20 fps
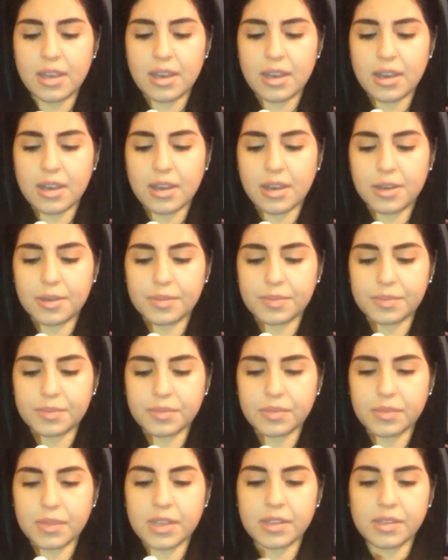Um,
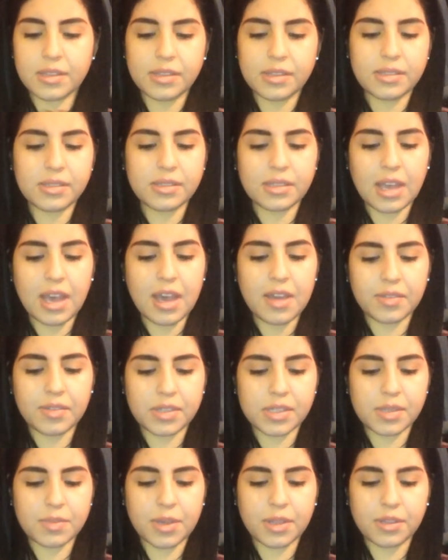and this, I have to
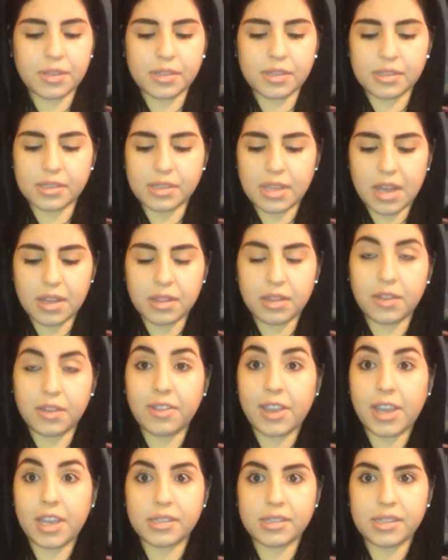smell this. I love
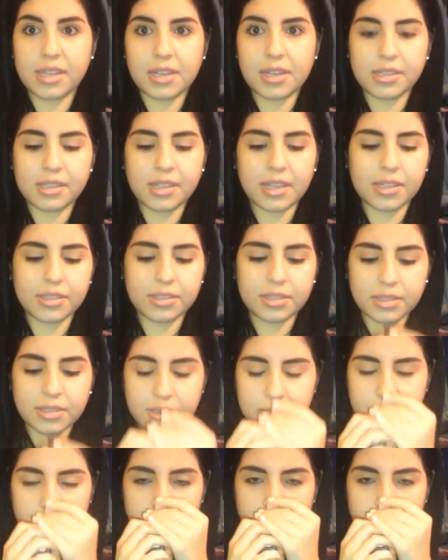hand sanitizers.